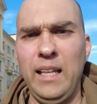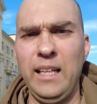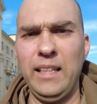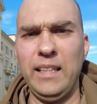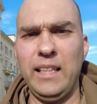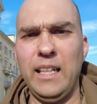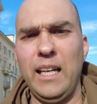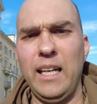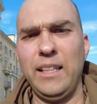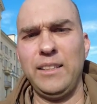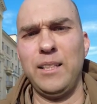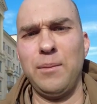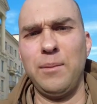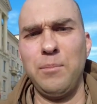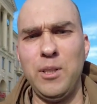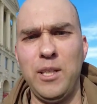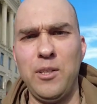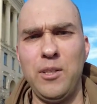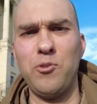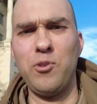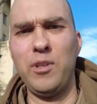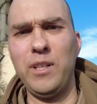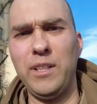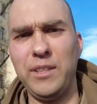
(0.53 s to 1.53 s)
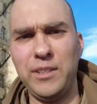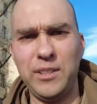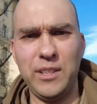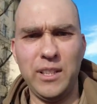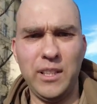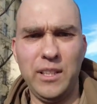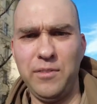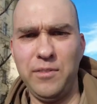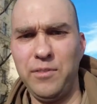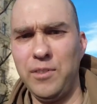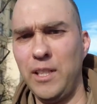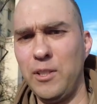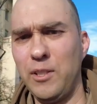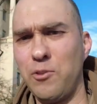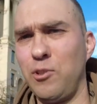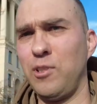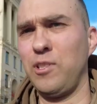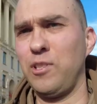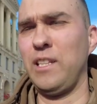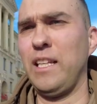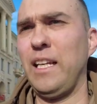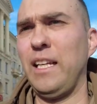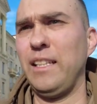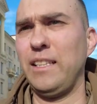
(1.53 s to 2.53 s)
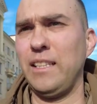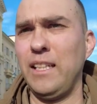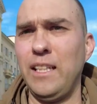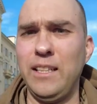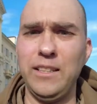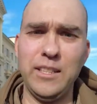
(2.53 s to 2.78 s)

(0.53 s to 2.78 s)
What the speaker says: Hey guys, I'm Andrei, a certified translator